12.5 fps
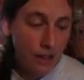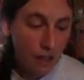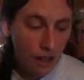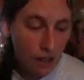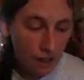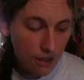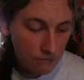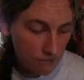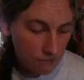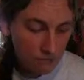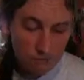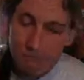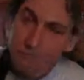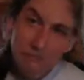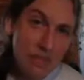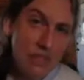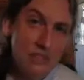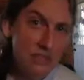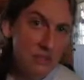
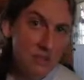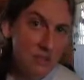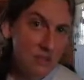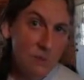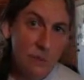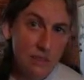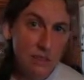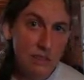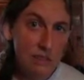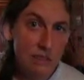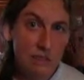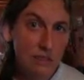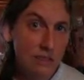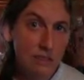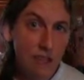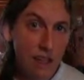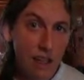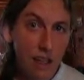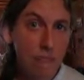Because you can do this.
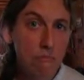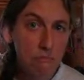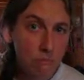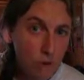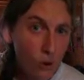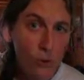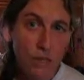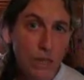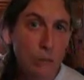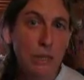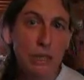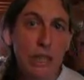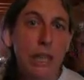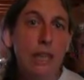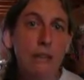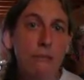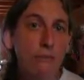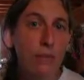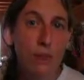I totally
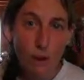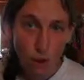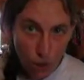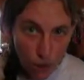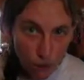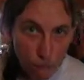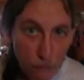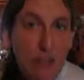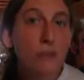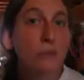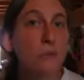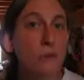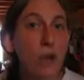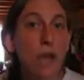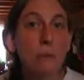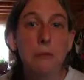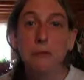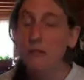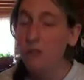believe that all of my
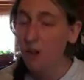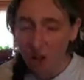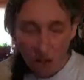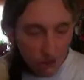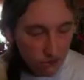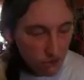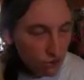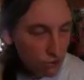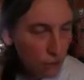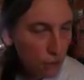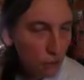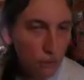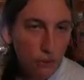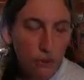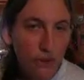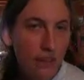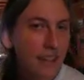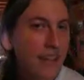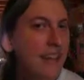subscribers, all of those people
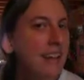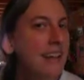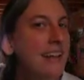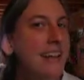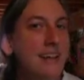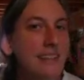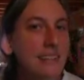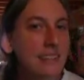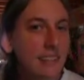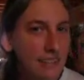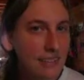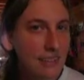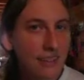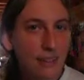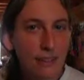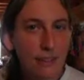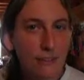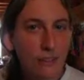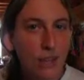listening to
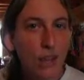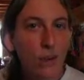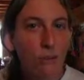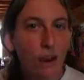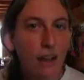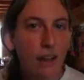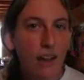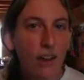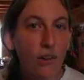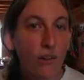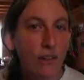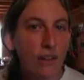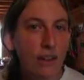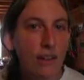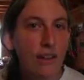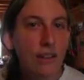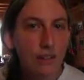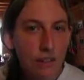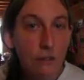this video right now,
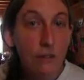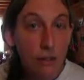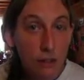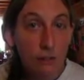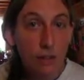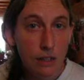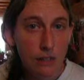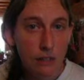you can do it.